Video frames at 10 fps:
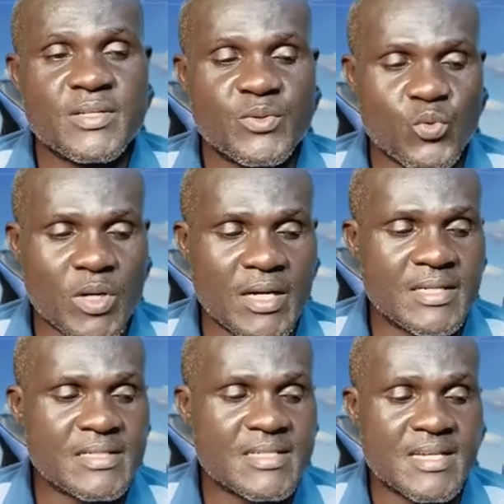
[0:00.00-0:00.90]
one
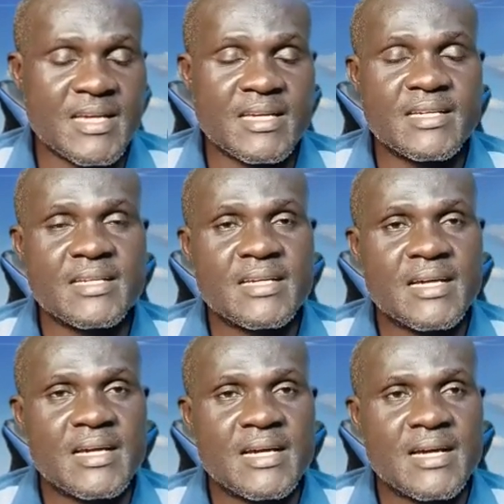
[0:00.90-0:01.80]
saying,
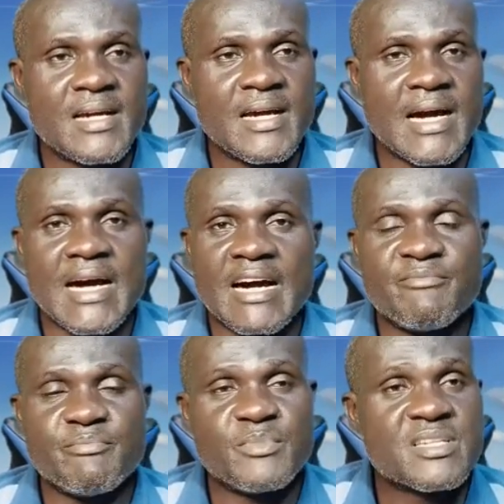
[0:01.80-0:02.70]
I have
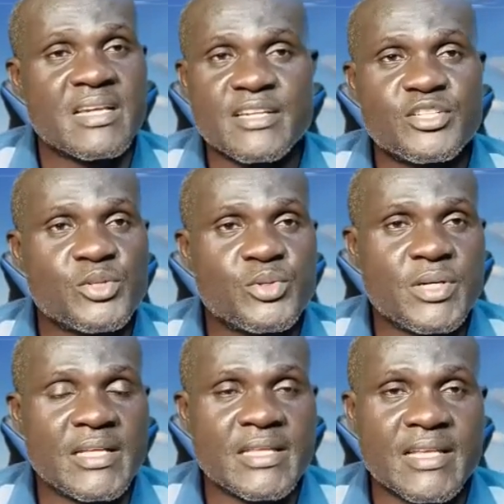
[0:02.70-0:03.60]
misled you
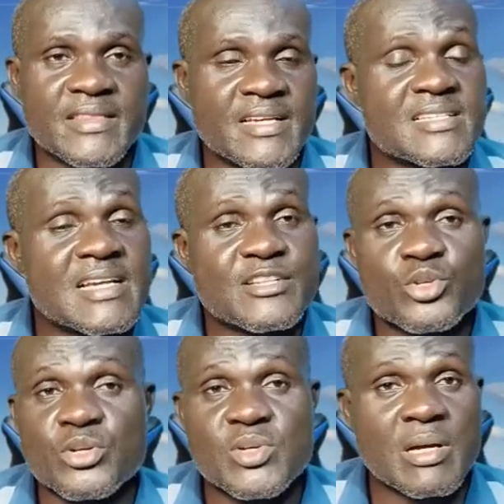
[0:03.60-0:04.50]
in the things I
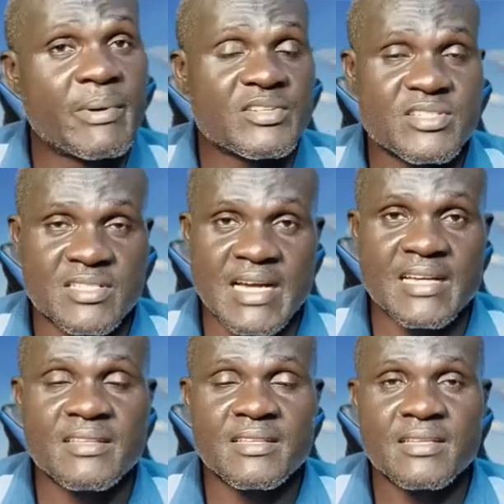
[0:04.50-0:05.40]
taught you about tithe,
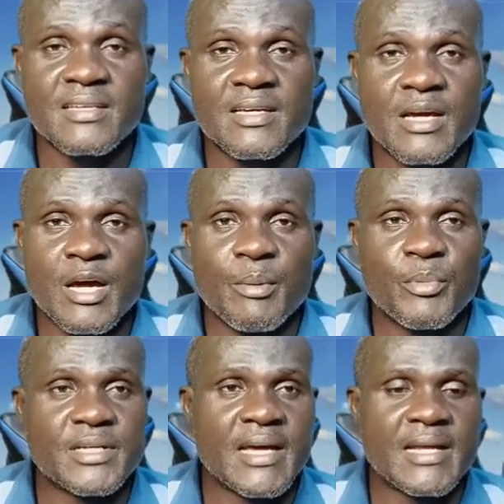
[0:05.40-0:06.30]
but
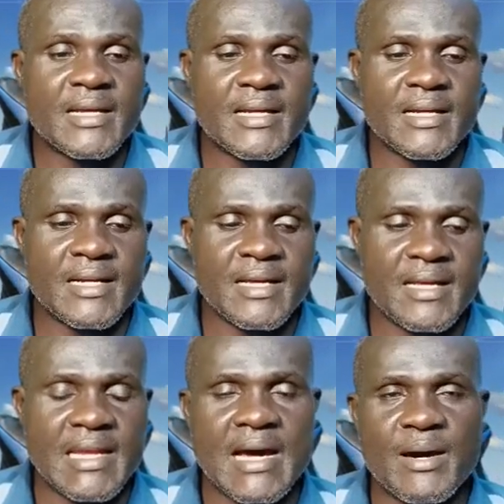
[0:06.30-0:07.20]
then
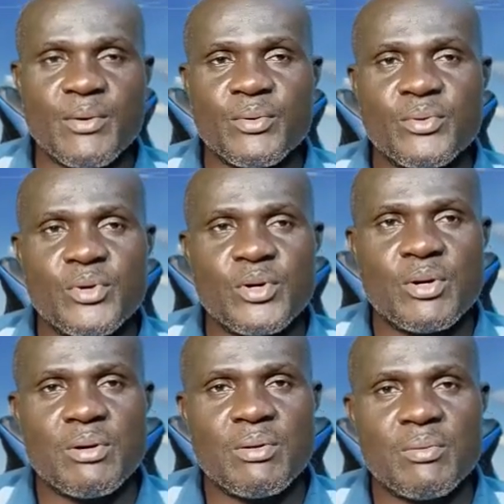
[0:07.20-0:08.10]
now
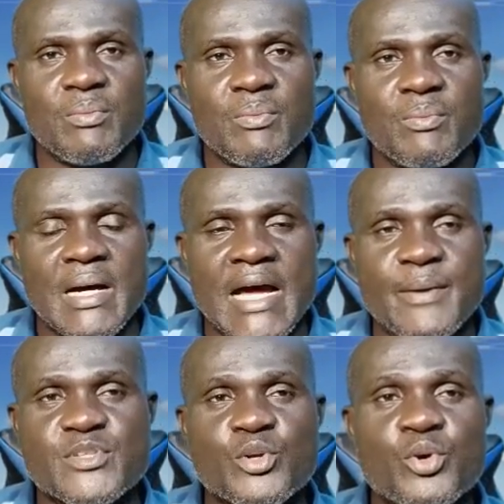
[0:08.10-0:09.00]
I am
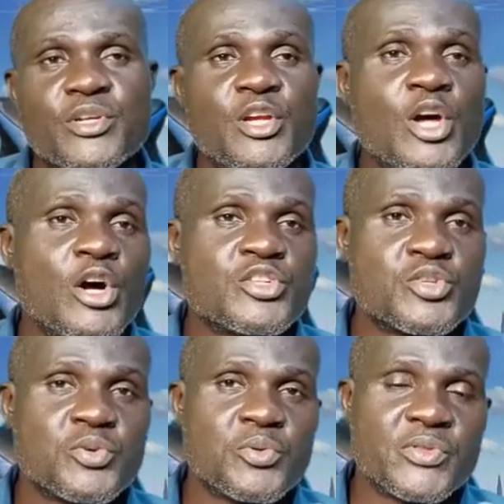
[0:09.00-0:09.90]
still holding on
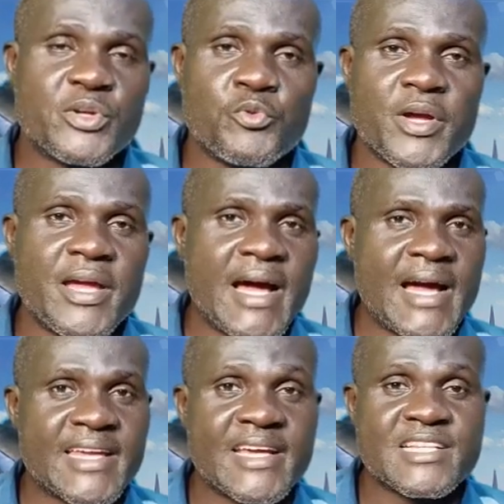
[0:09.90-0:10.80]
to the way I
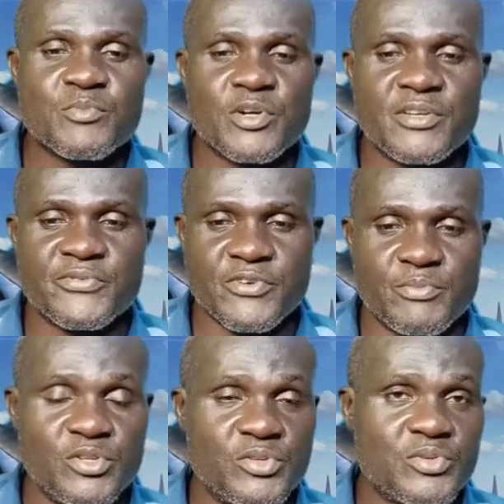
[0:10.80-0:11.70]
get money from
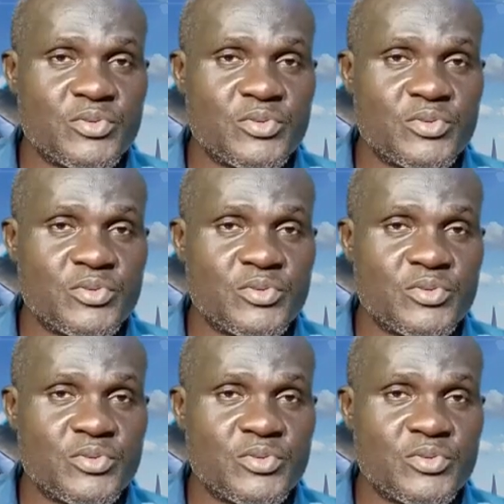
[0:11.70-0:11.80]
you.